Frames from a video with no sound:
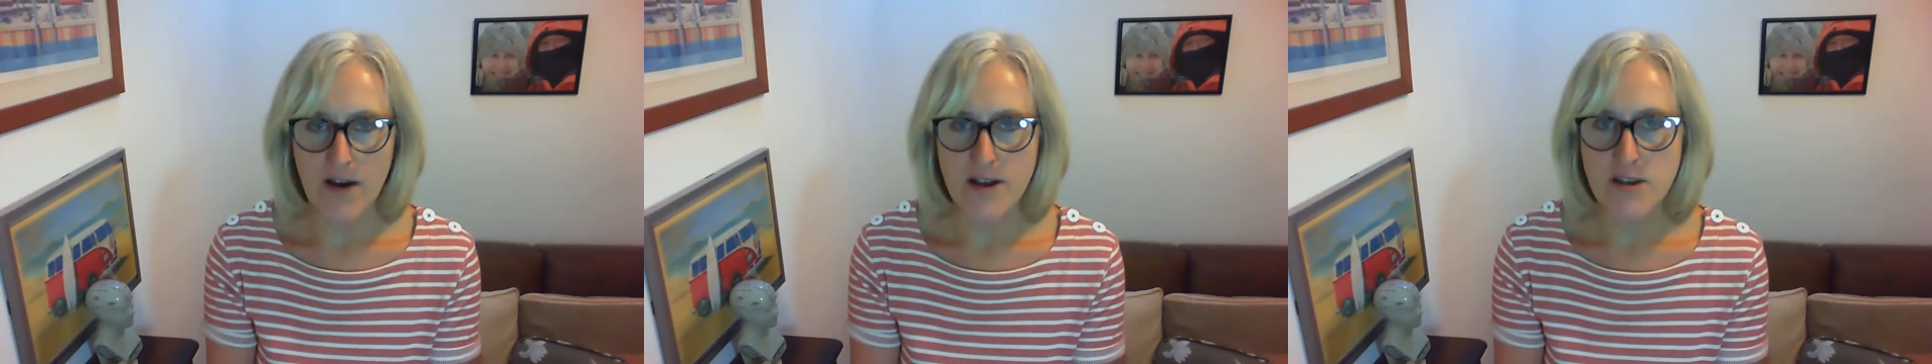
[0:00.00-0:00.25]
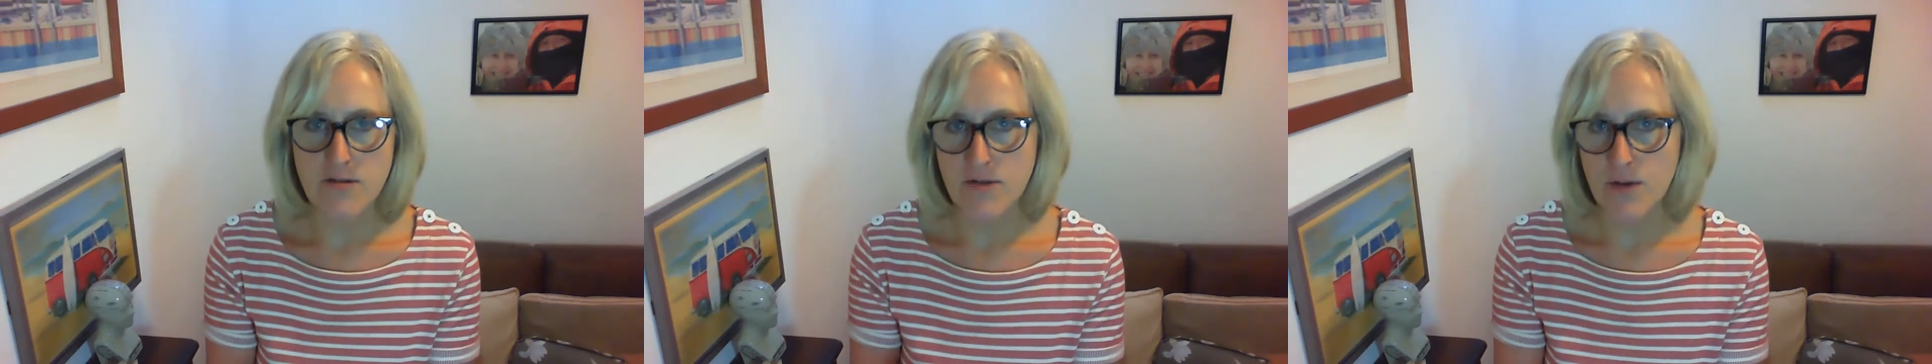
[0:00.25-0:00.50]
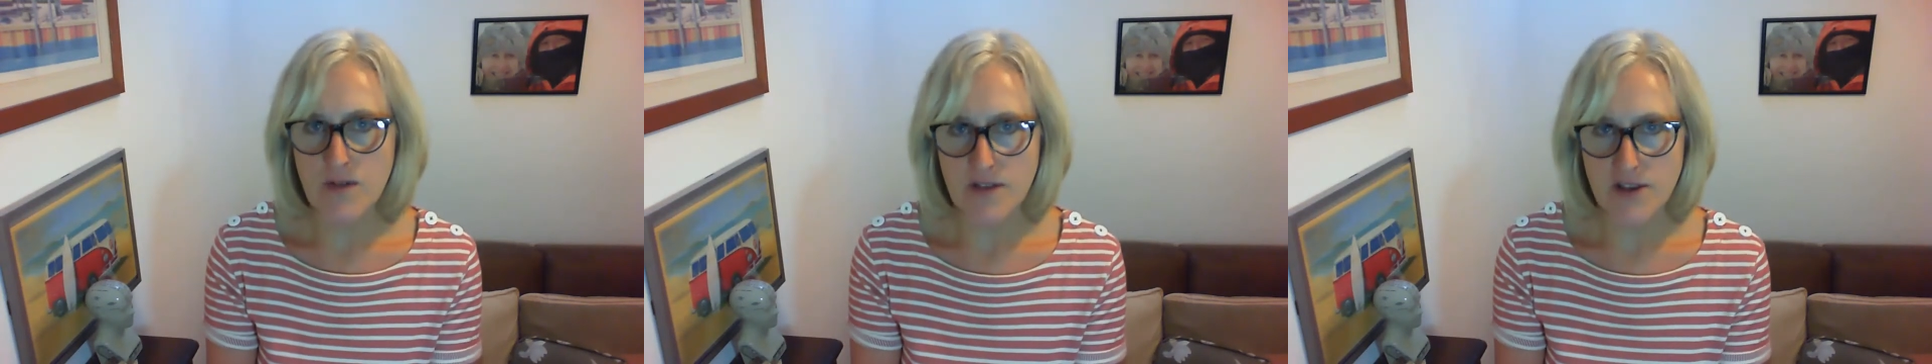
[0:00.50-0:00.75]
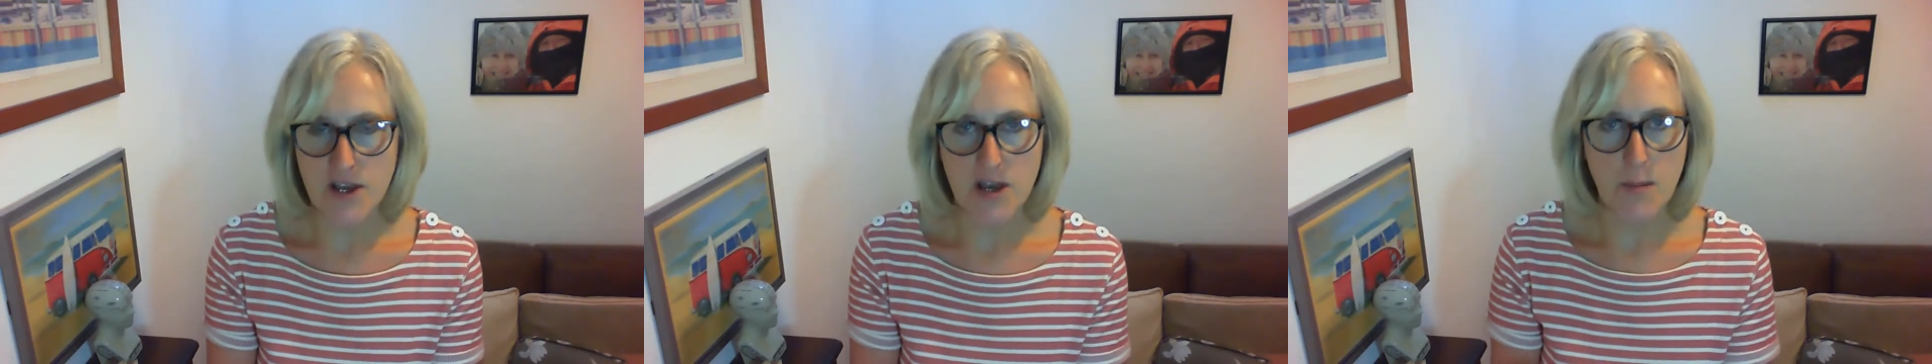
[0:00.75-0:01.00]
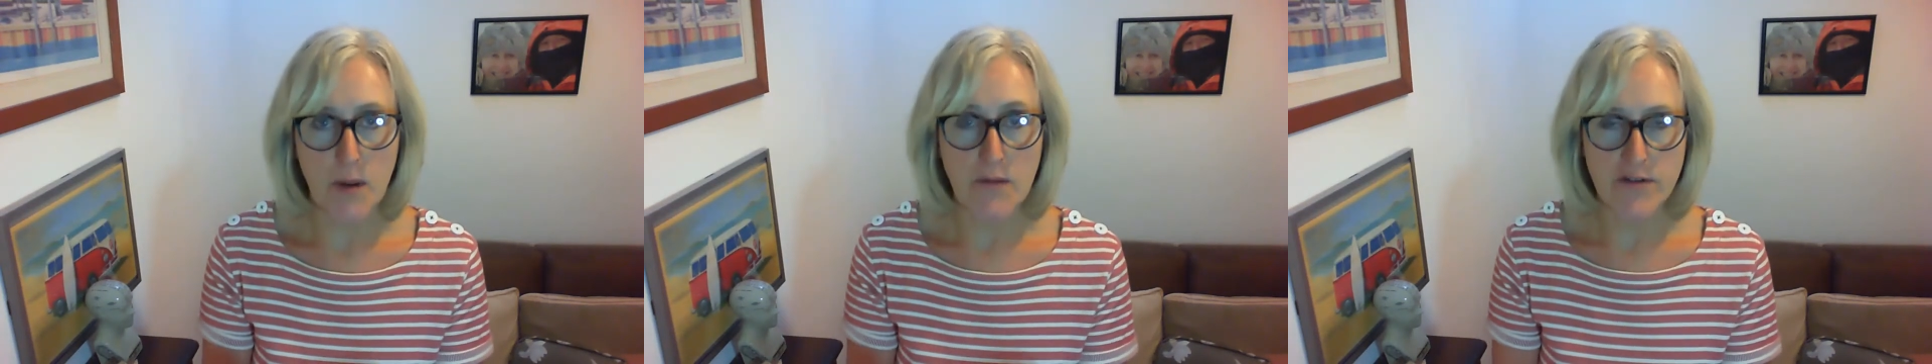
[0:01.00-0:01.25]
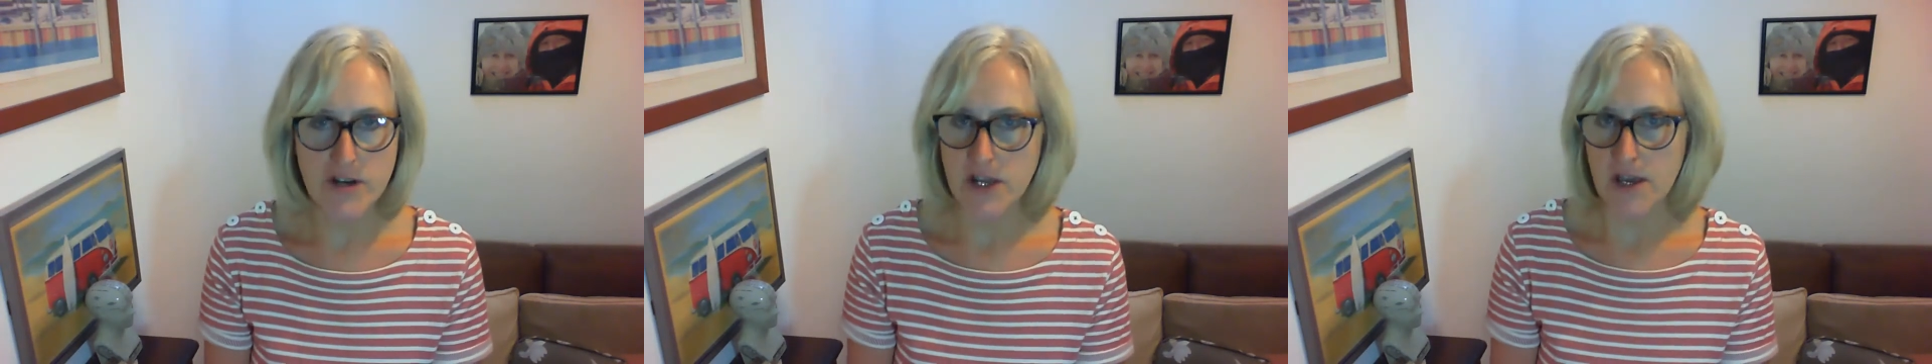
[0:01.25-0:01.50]
I don't use the term
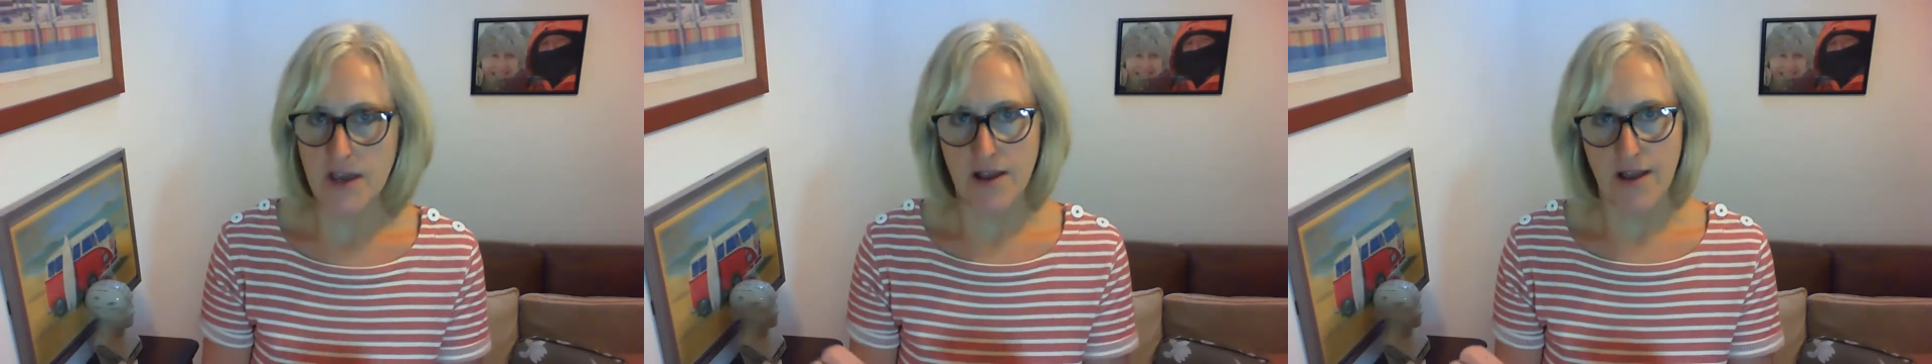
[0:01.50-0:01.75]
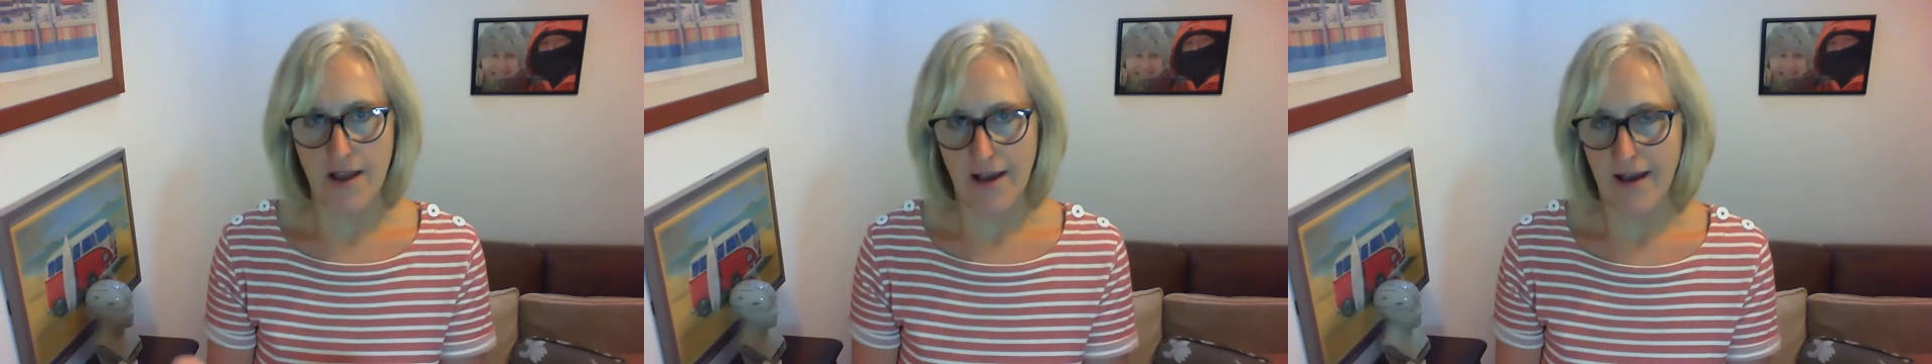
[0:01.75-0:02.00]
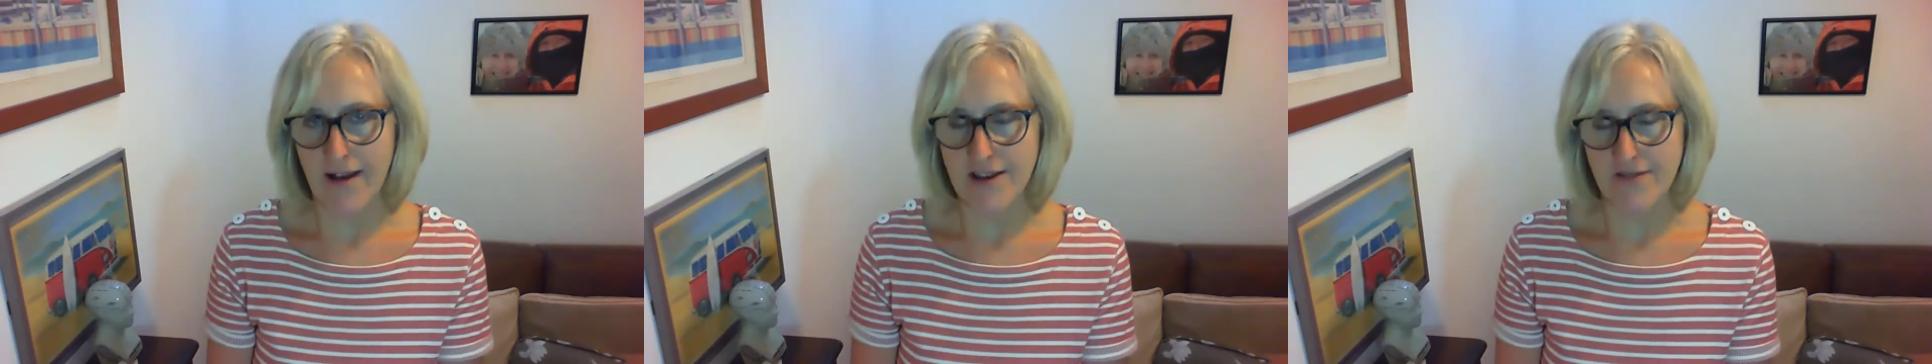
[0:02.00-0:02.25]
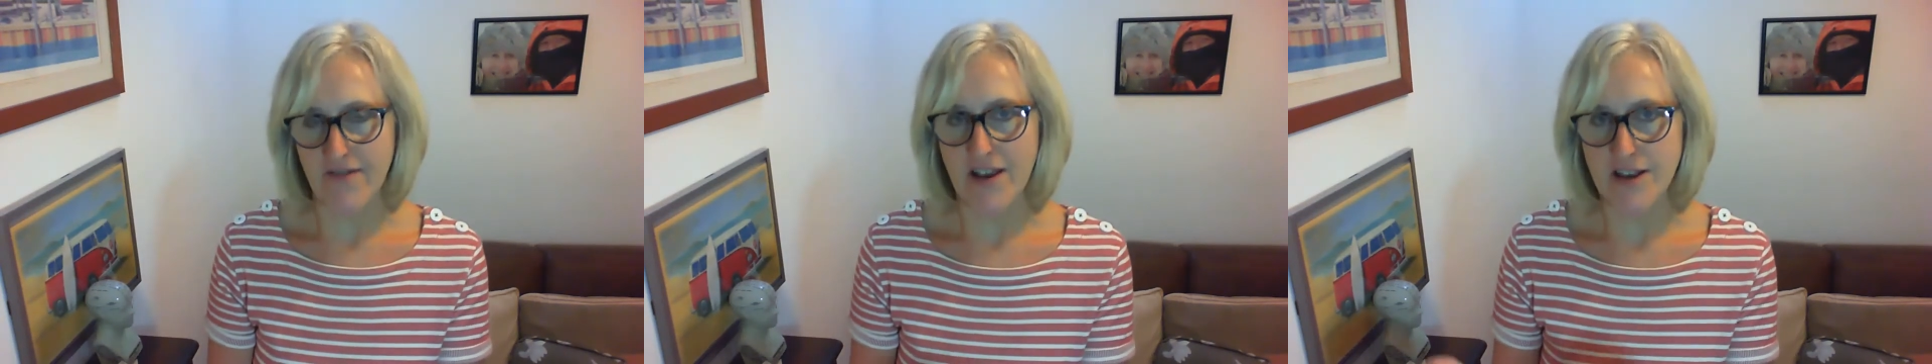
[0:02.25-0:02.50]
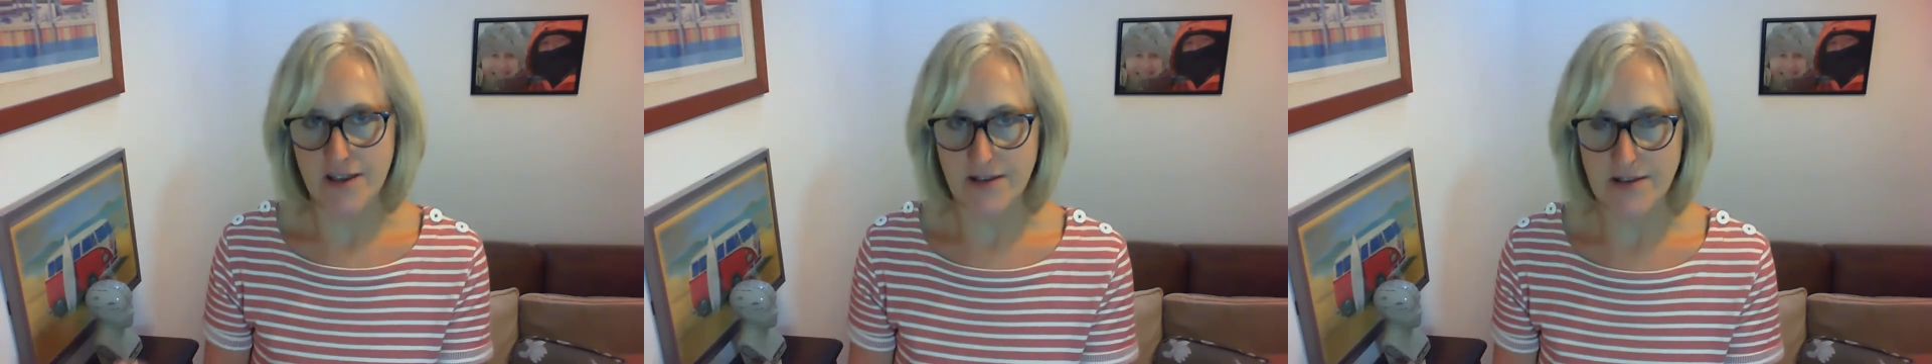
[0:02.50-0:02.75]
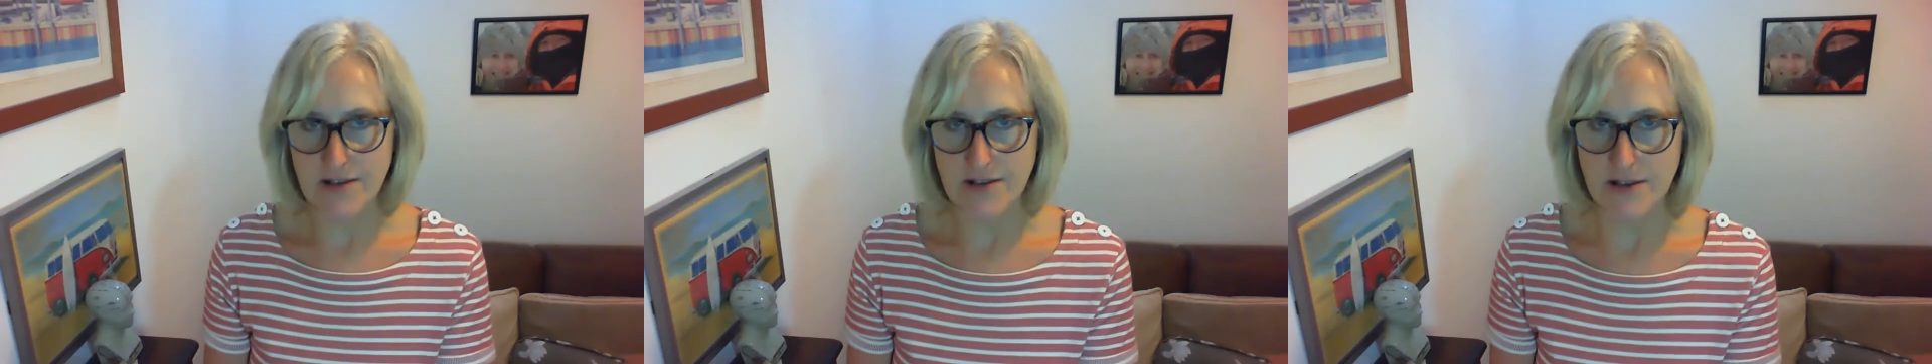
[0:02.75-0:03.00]
reticular activating
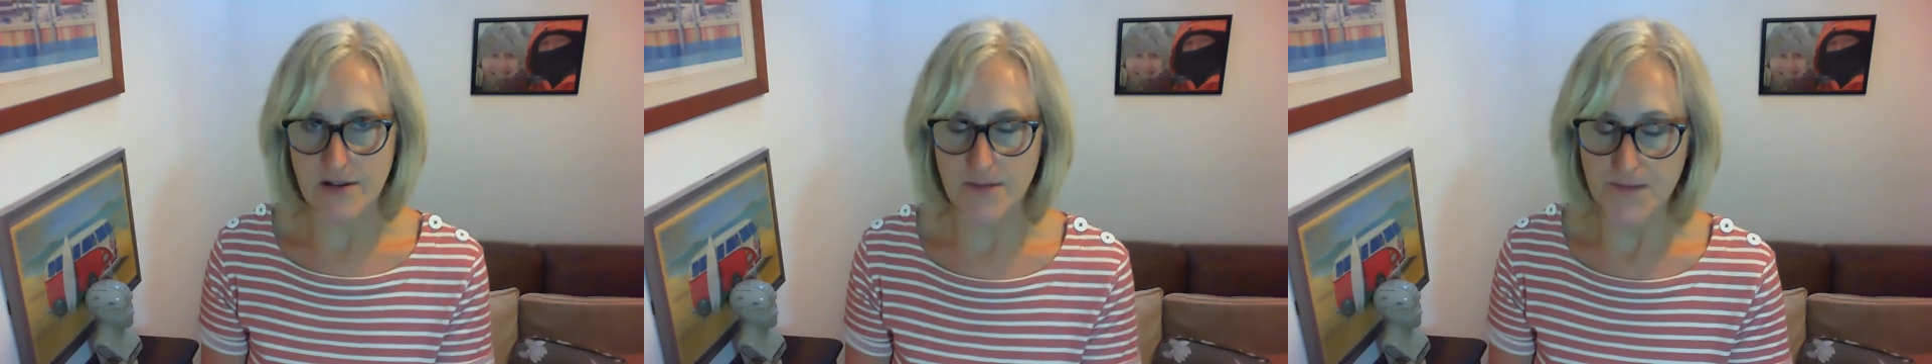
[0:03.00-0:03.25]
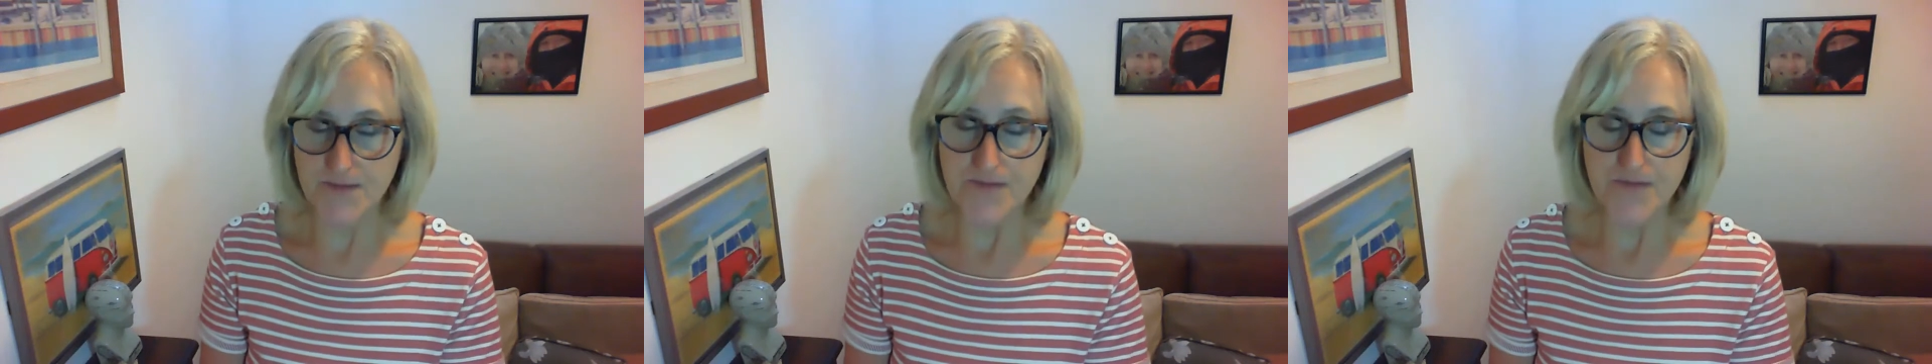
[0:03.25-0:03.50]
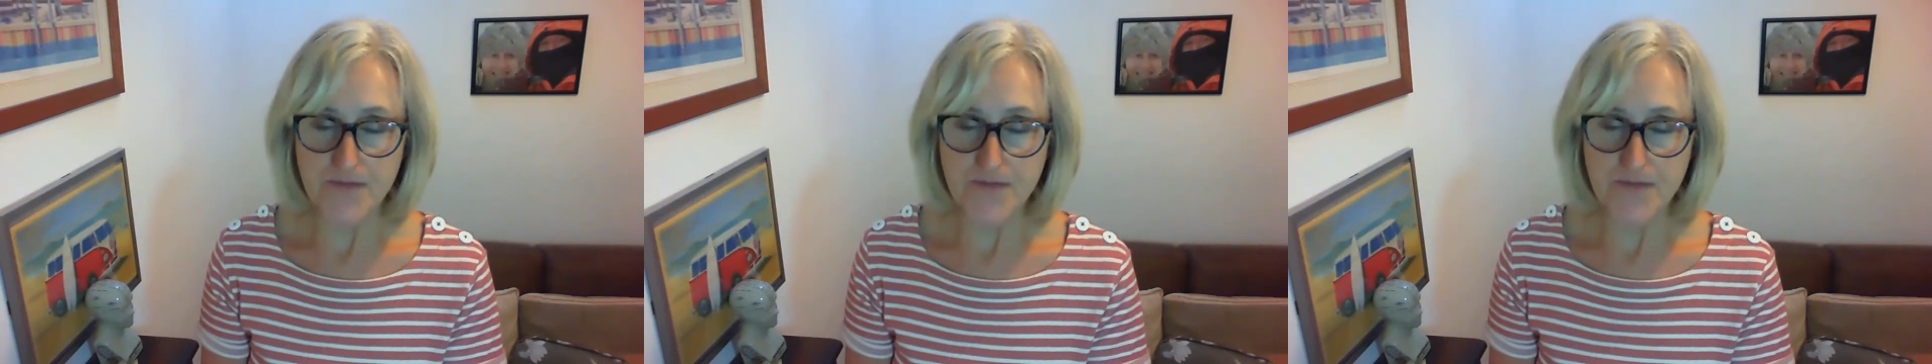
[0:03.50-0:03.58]
system.